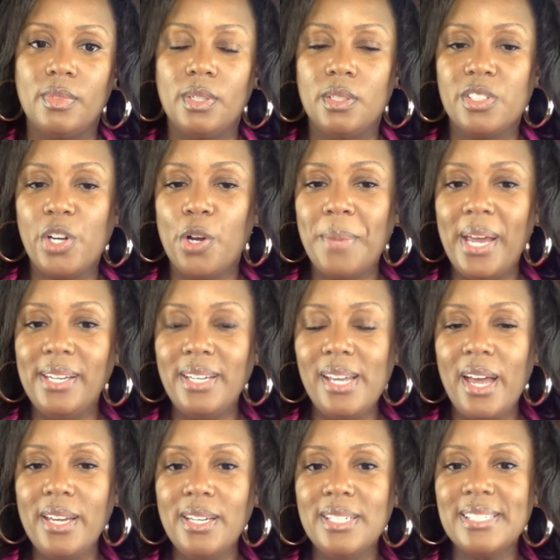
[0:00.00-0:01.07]
Term
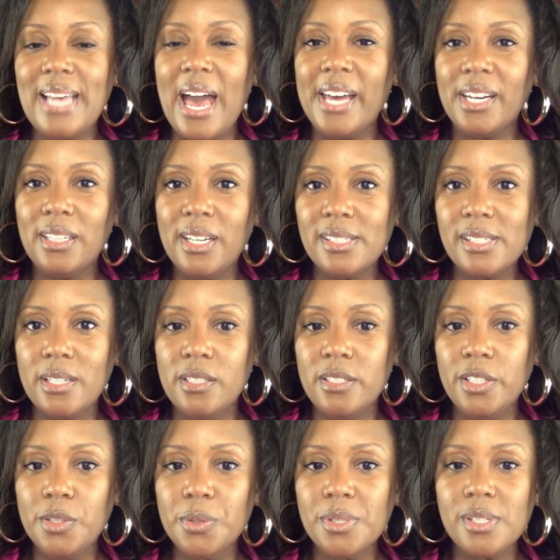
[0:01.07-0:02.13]
88 is adolescent
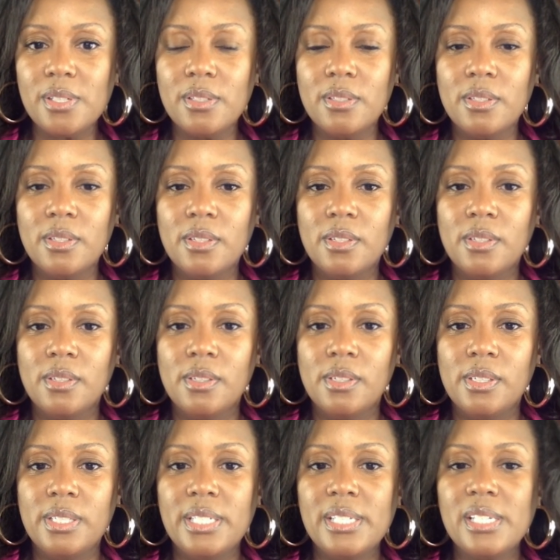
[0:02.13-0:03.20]
use.
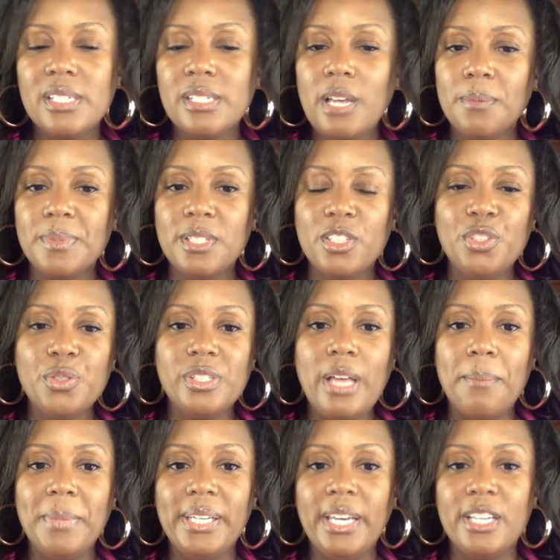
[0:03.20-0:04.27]
This is substance use
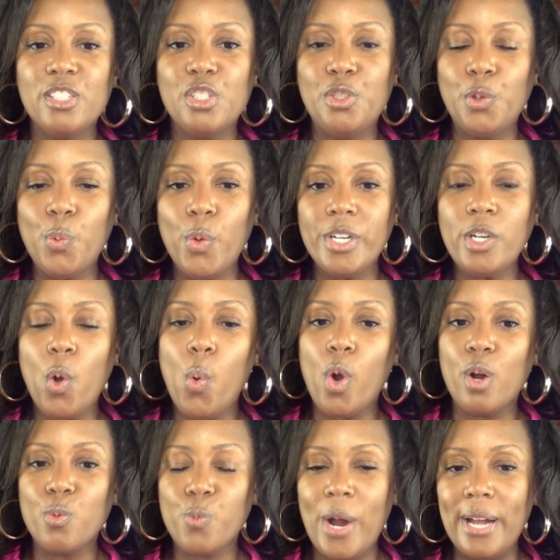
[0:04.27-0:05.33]
that begins during
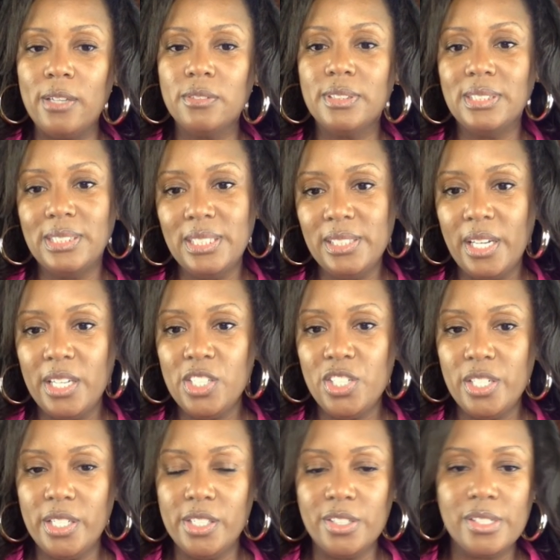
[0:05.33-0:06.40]
or around the teenage
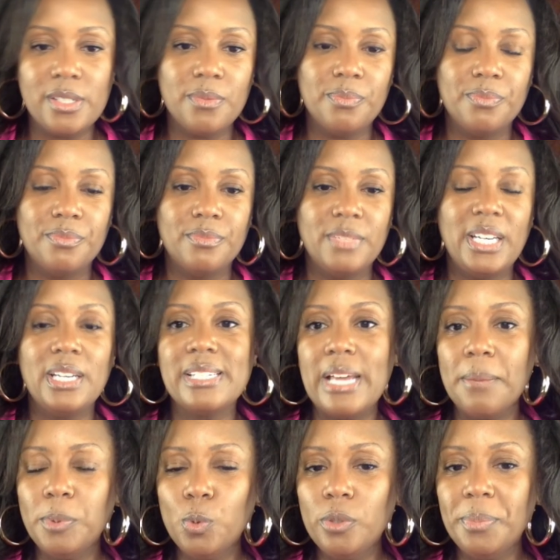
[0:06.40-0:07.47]
years. An
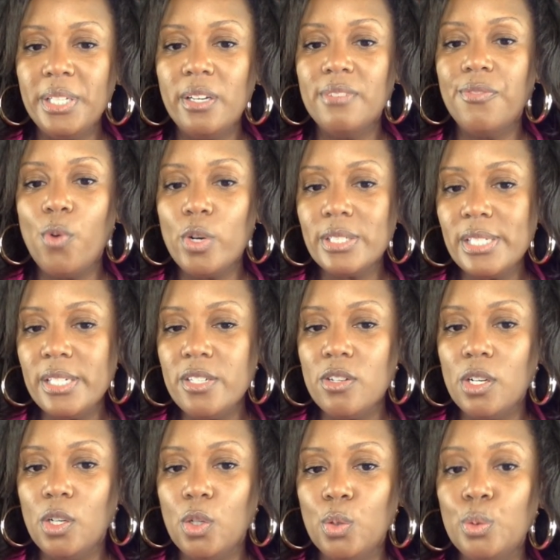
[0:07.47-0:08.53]
example would be a
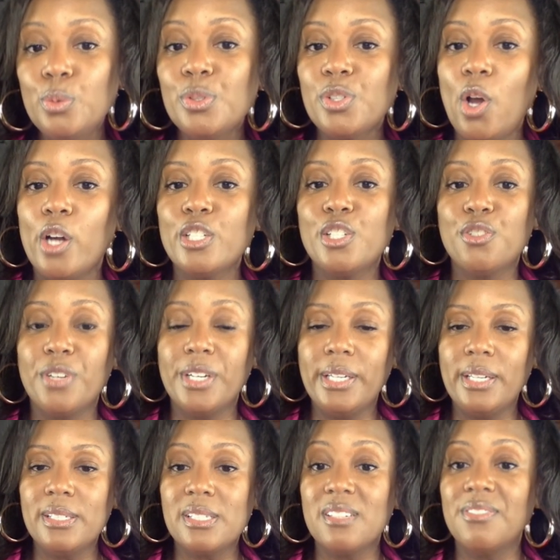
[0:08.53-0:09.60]
14-year-old who starts
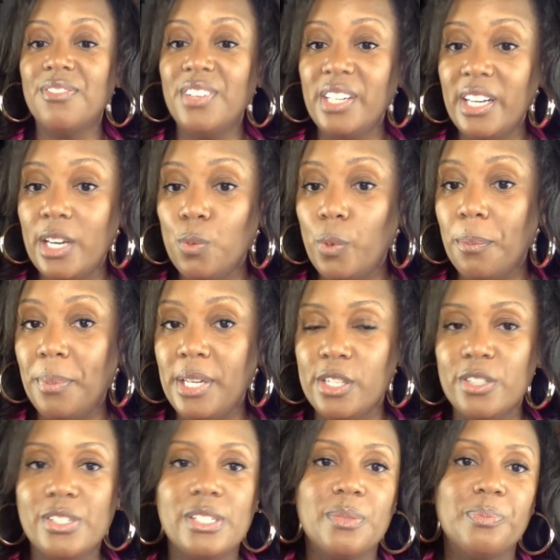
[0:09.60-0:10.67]
drinking to fit in with
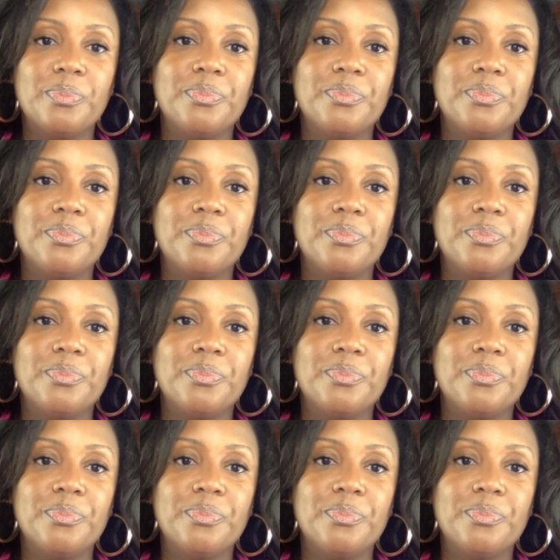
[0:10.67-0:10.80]
peers.